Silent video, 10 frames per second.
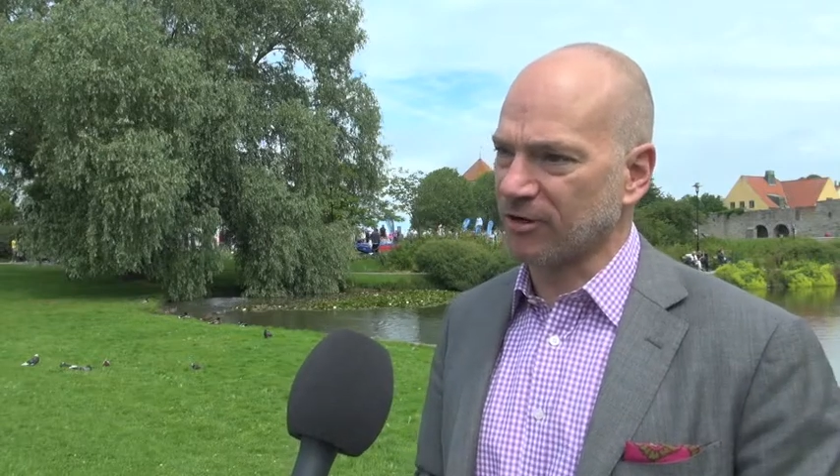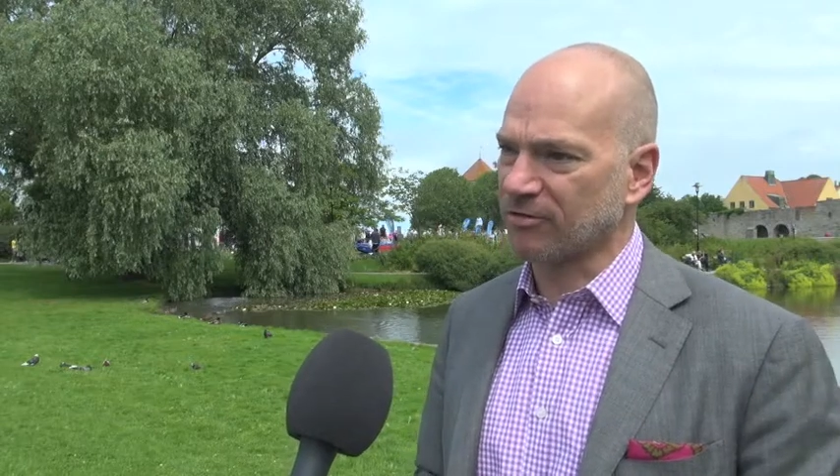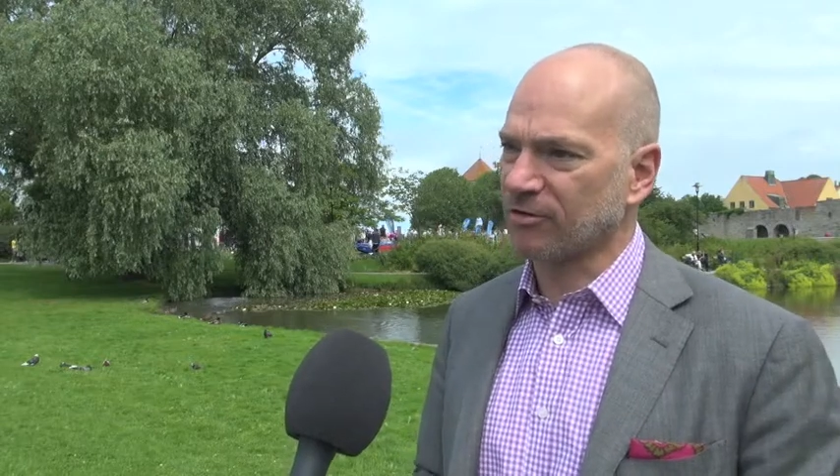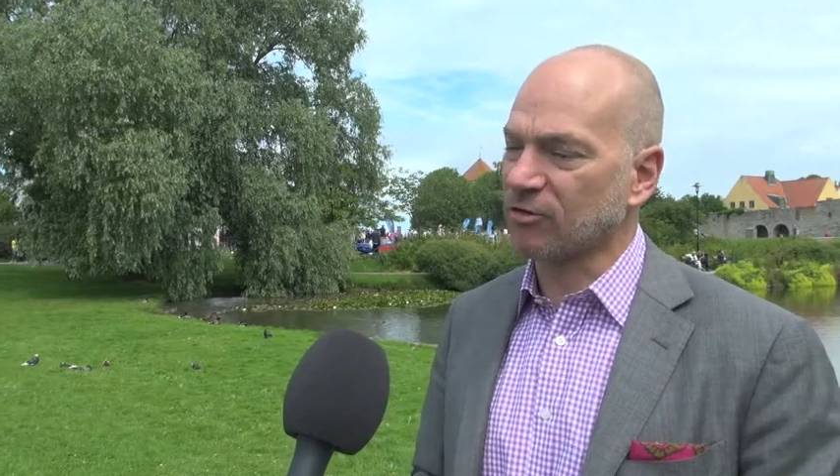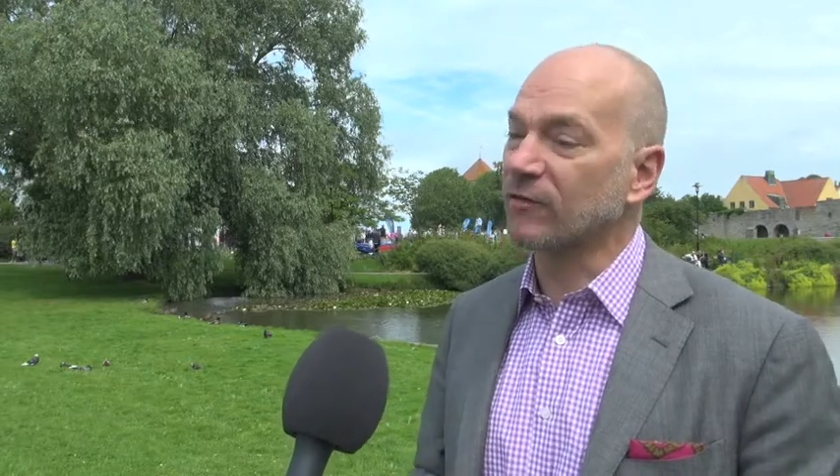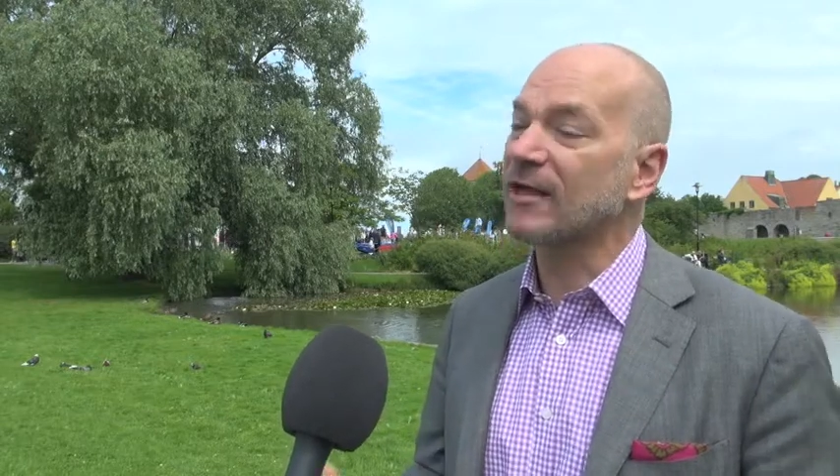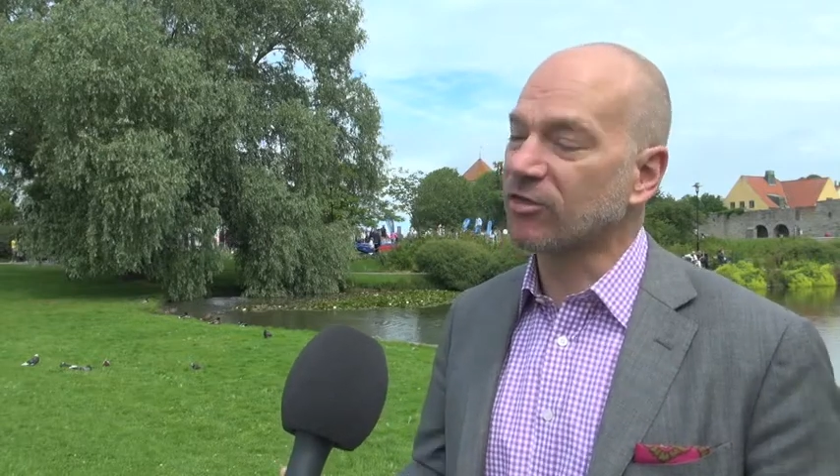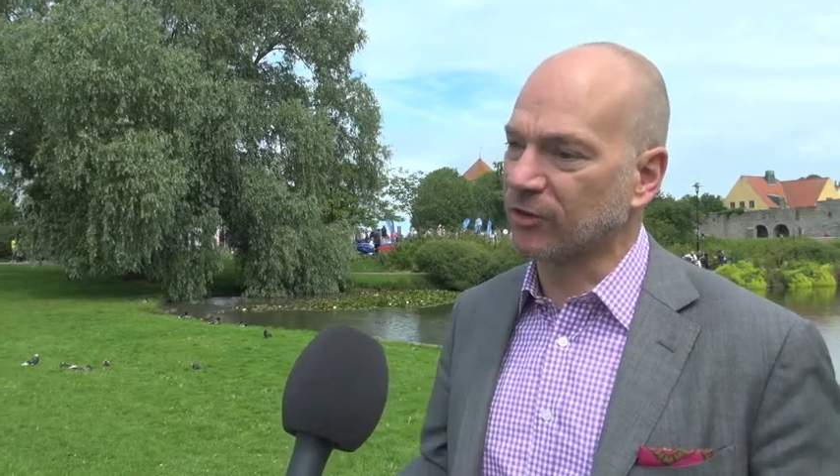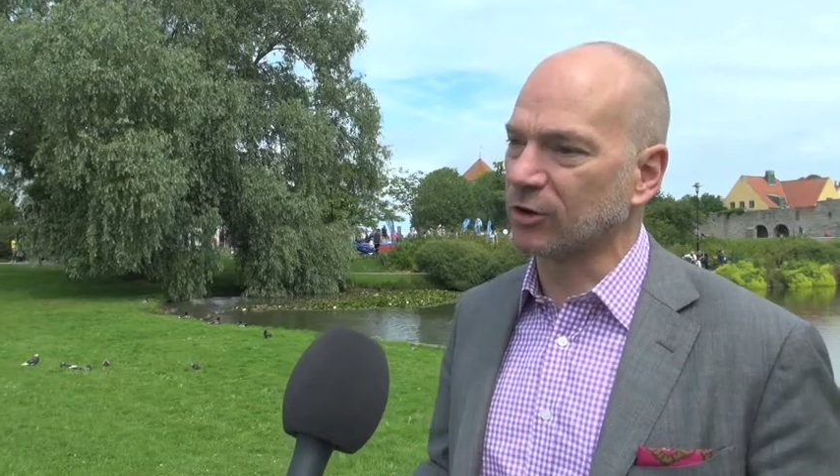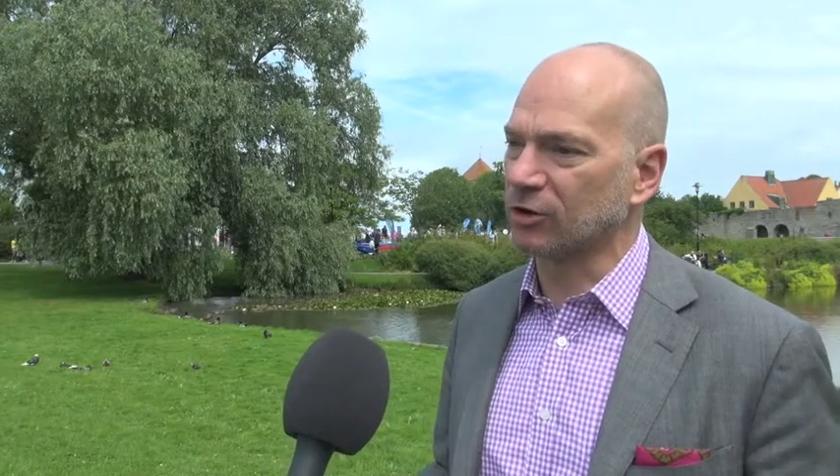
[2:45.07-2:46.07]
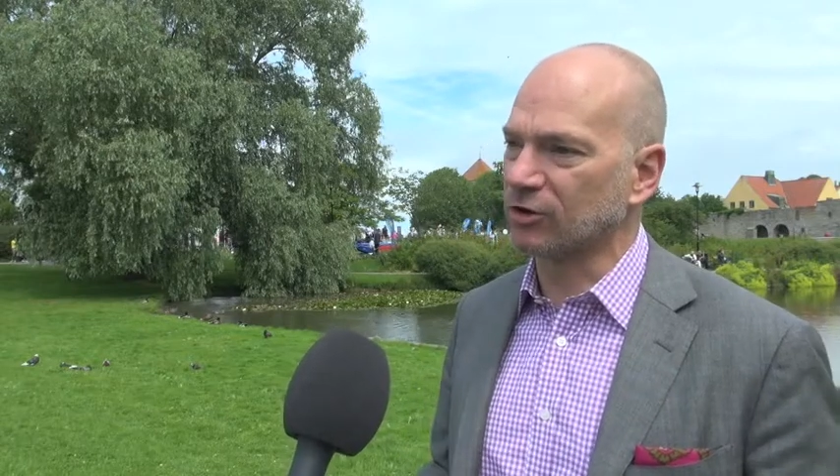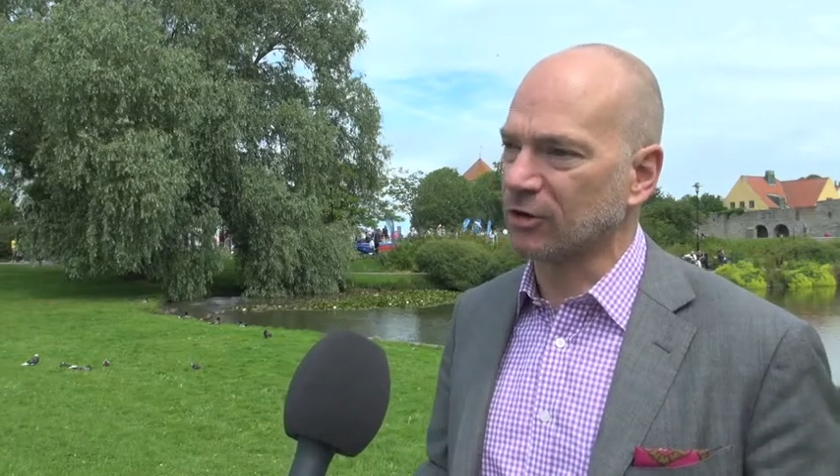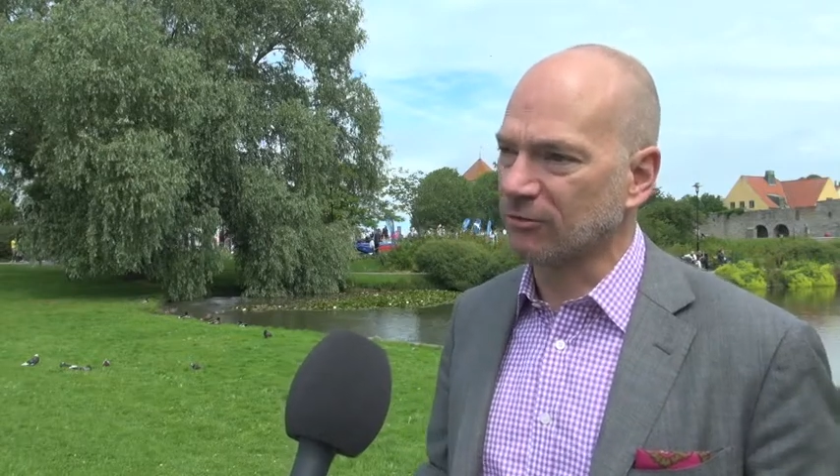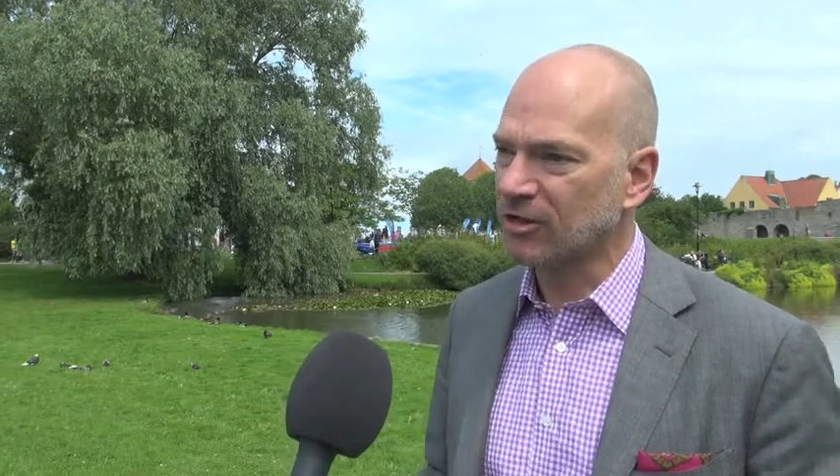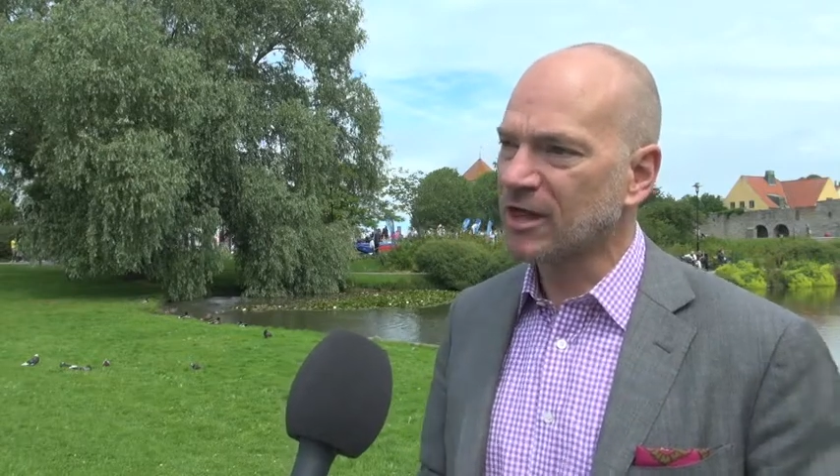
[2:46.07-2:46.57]
does. So that's the good
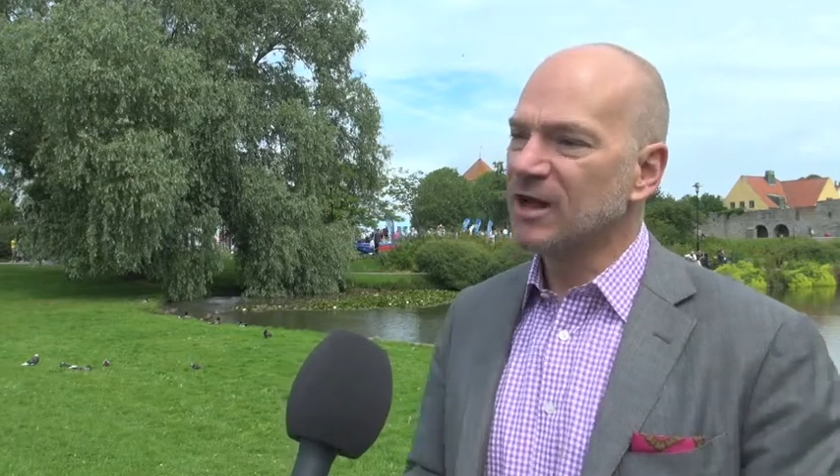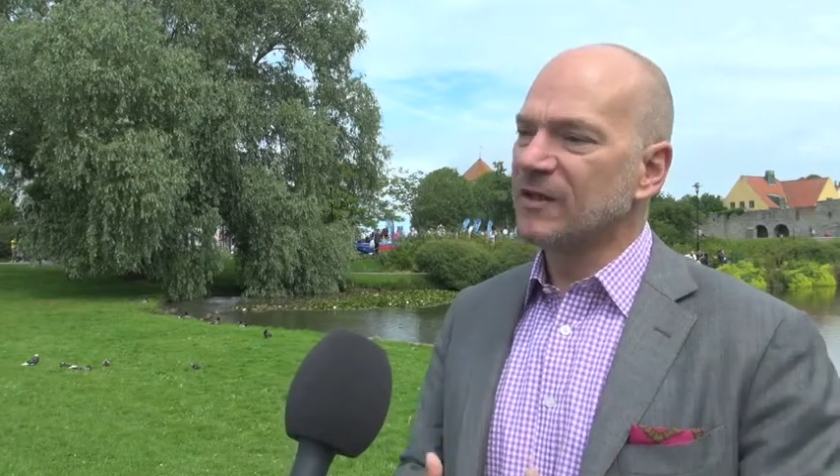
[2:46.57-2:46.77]
news.